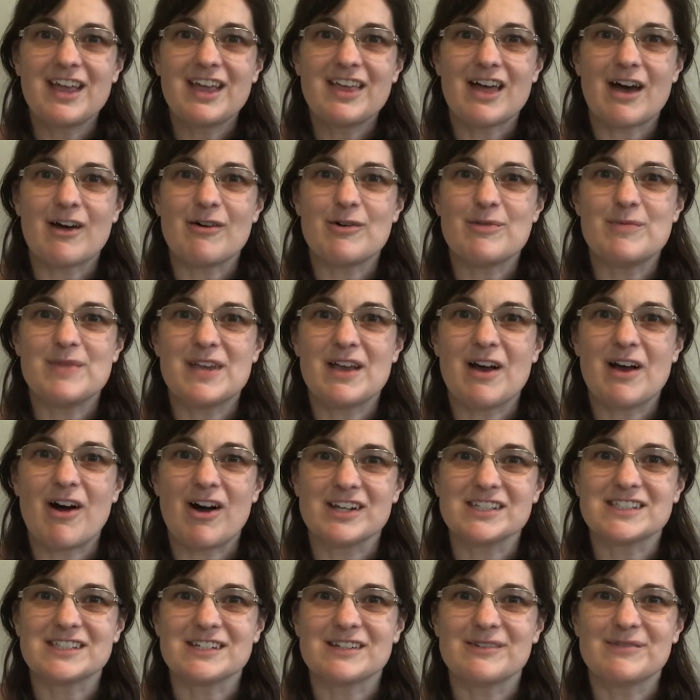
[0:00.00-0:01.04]
That would be
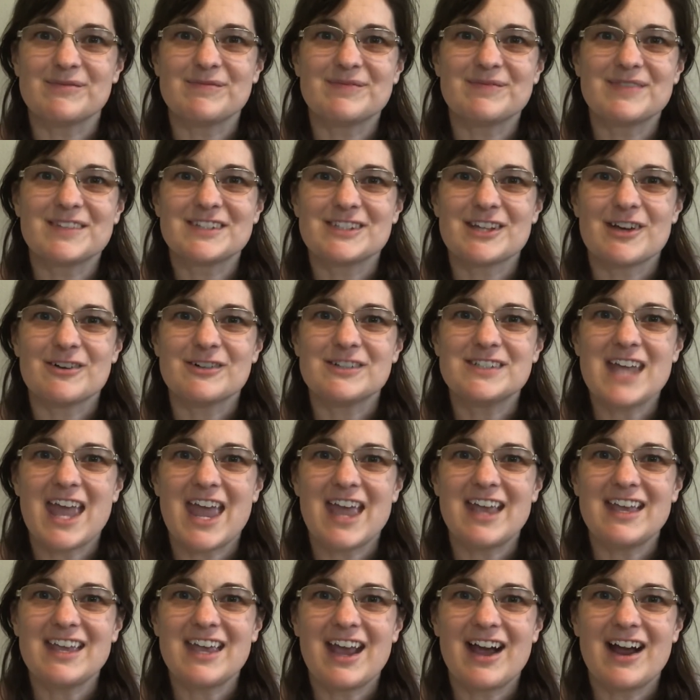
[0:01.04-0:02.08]
awesome. So
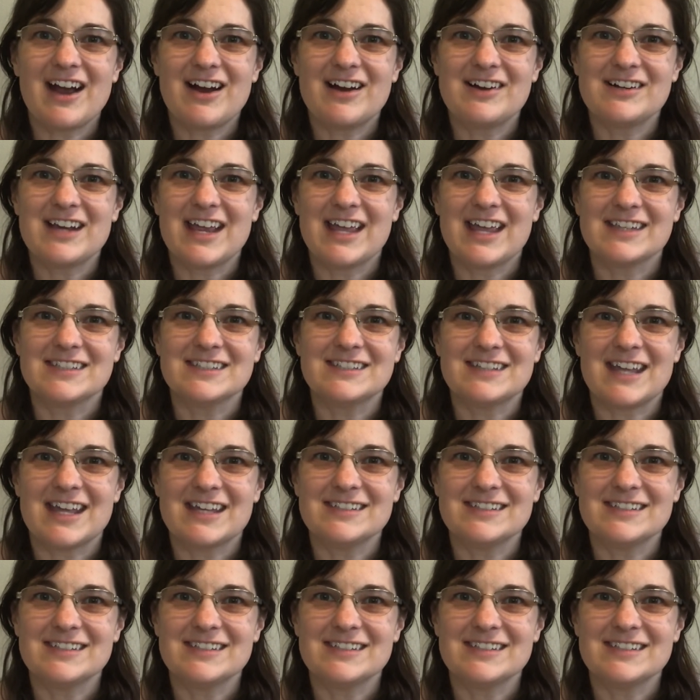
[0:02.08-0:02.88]
take care and stay